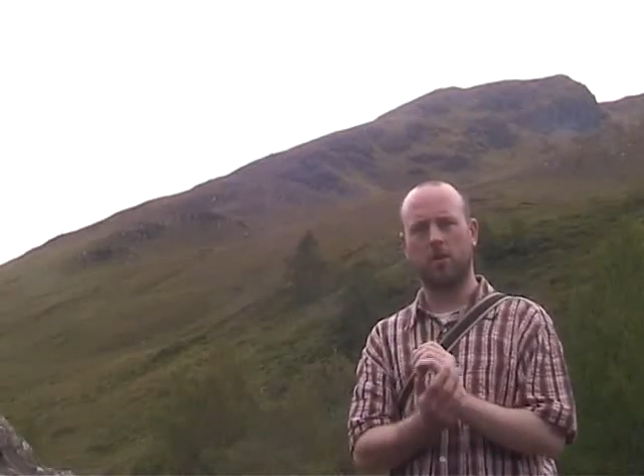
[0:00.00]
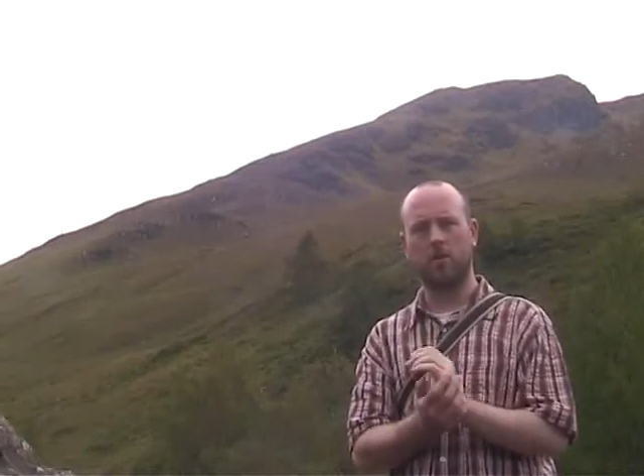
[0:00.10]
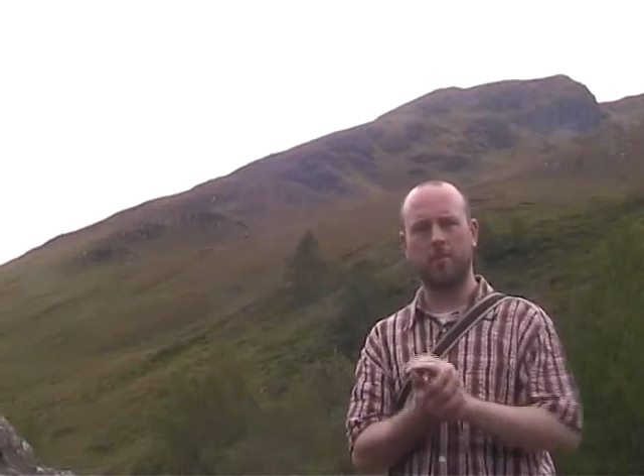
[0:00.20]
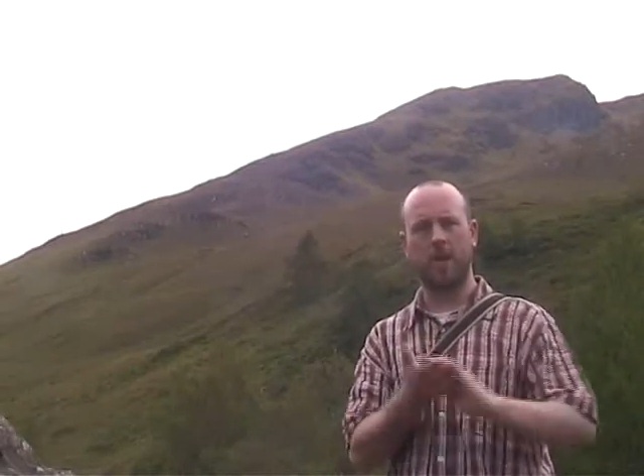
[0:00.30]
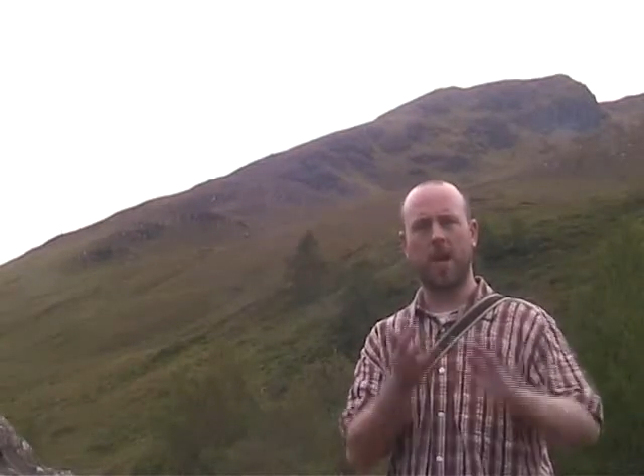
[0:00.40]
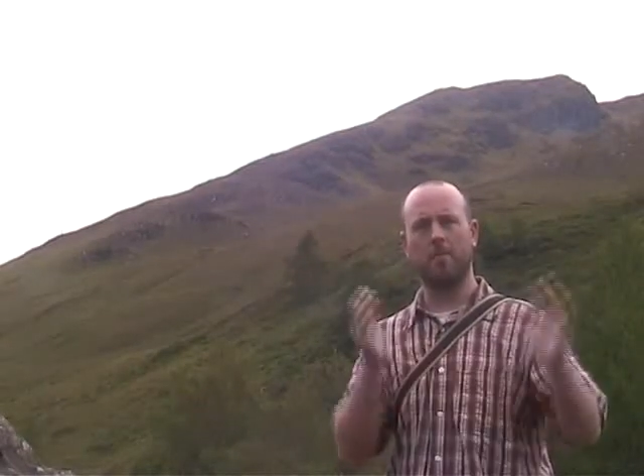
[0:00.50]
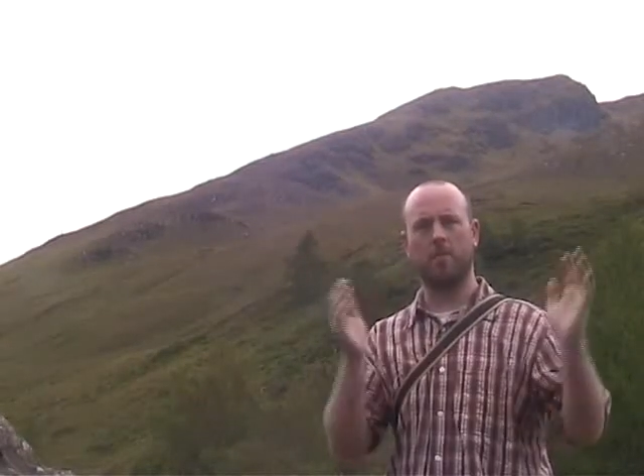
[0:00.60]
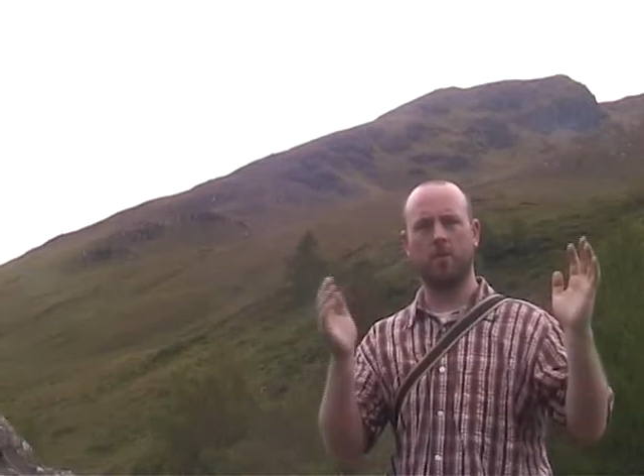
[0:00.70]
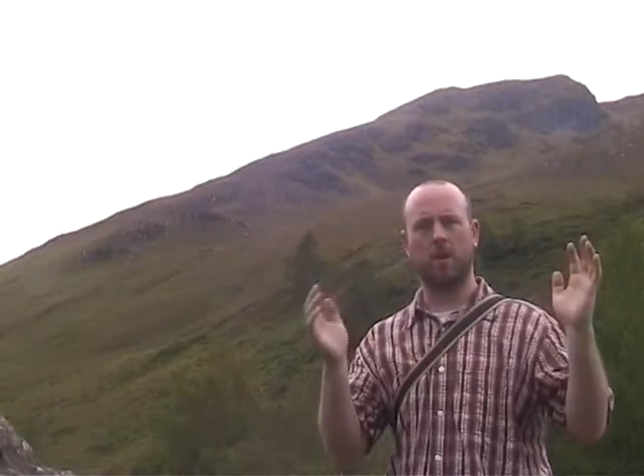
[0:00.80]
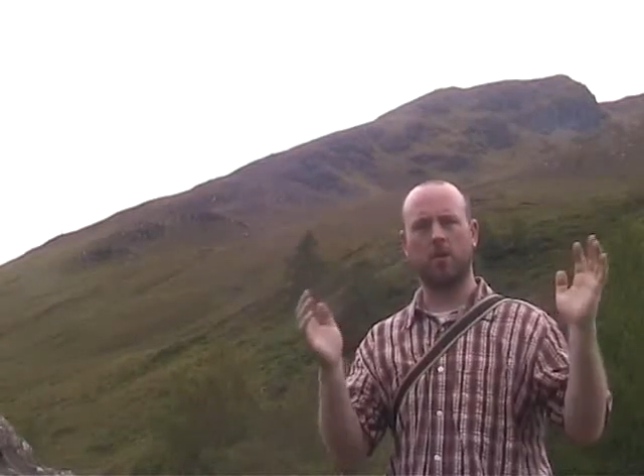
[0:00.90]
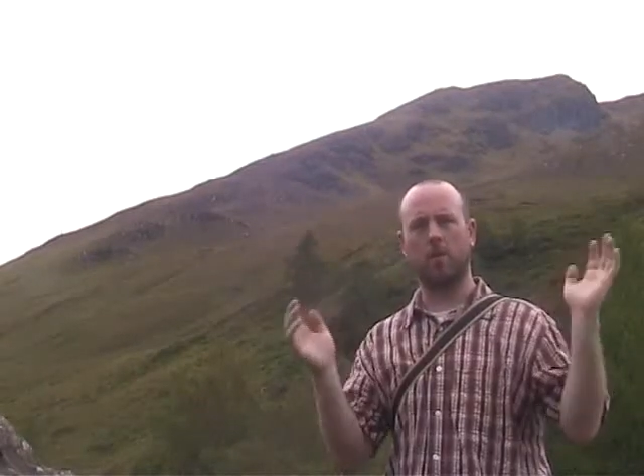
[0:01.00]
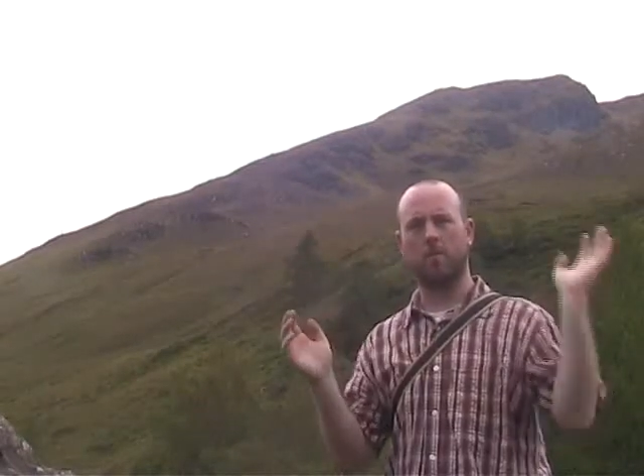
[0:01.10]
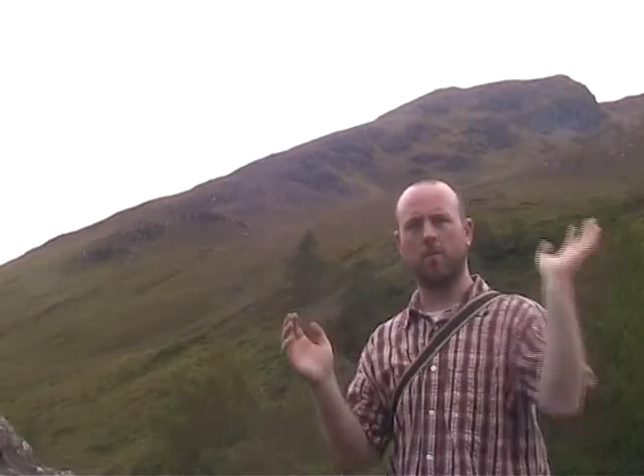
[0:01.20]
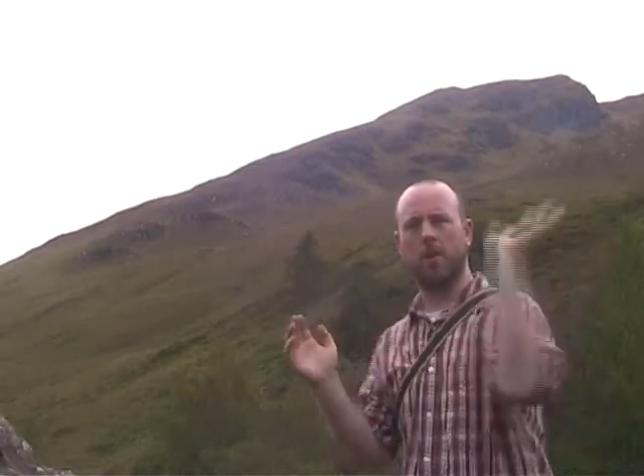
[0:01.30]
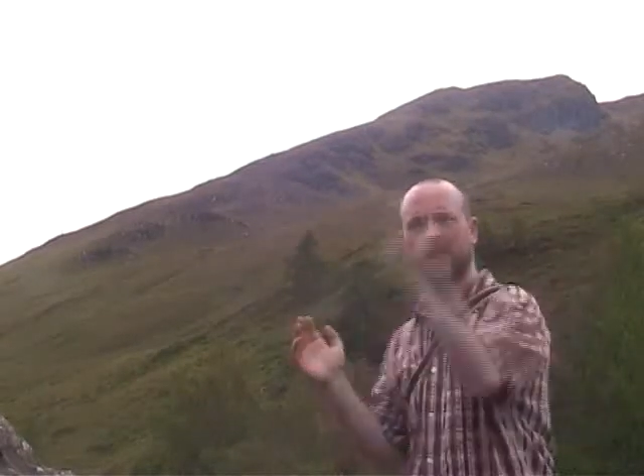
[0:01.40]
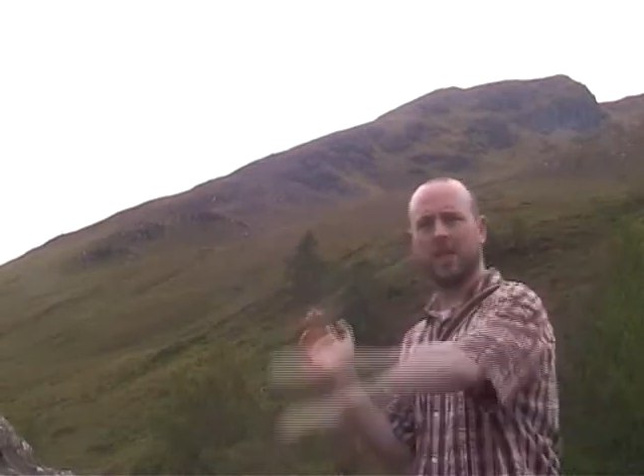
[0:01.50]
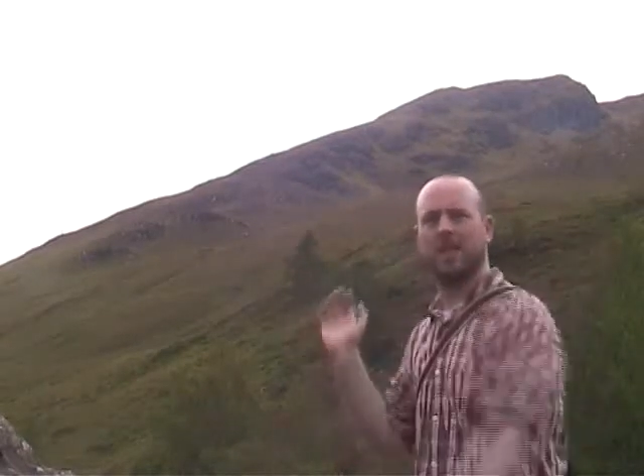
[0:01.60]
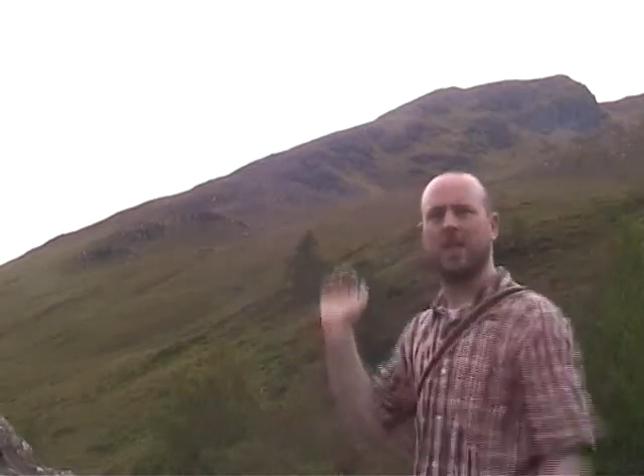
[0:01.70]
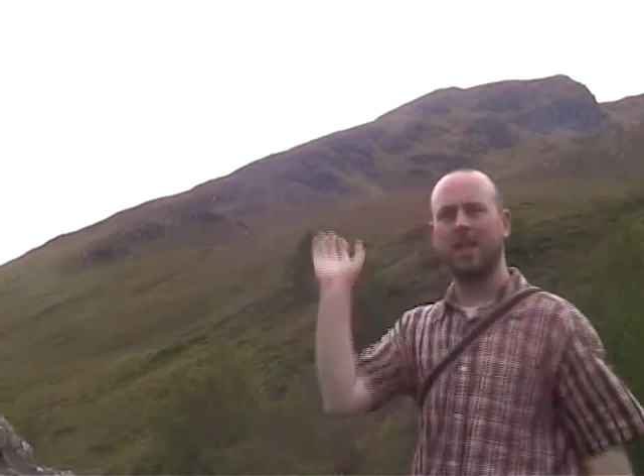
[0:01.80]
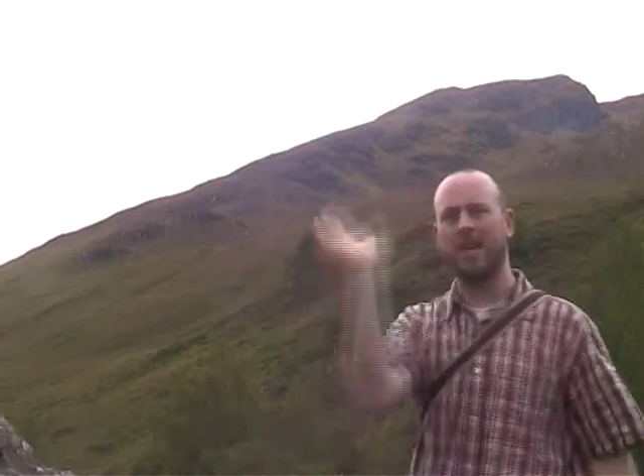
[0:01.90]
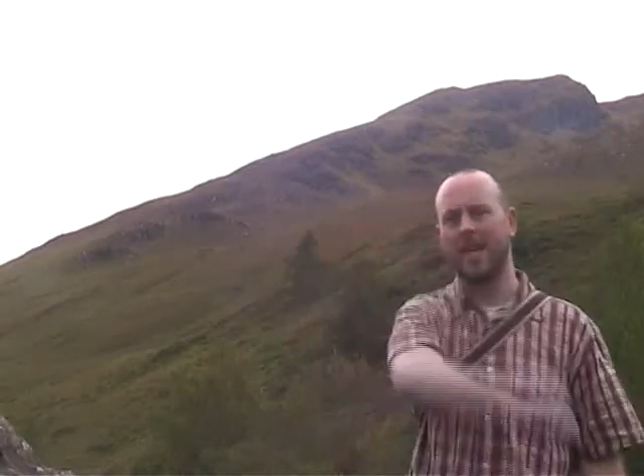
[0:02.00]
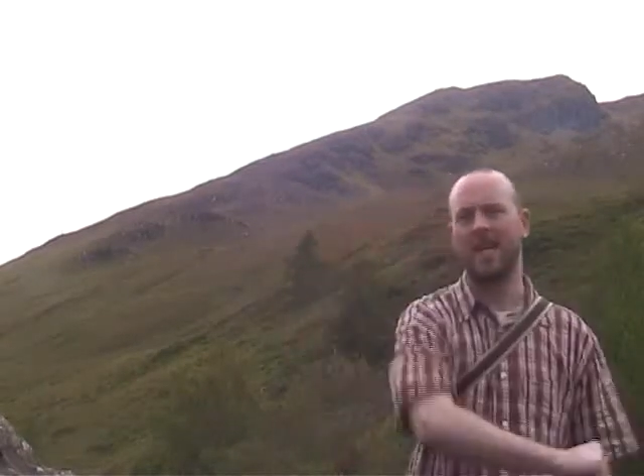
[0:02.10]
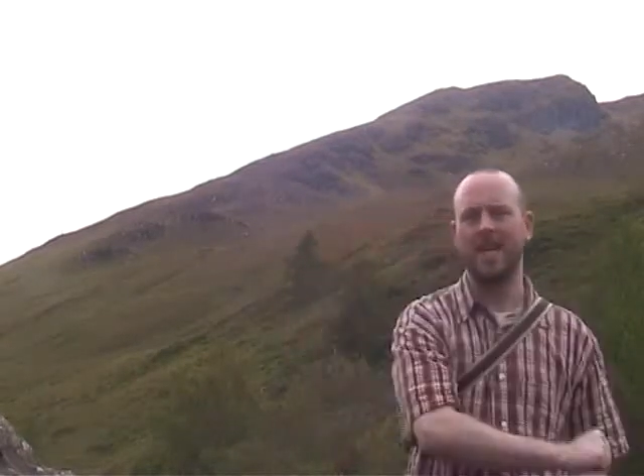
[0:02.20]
2pm at Tobermory Distillery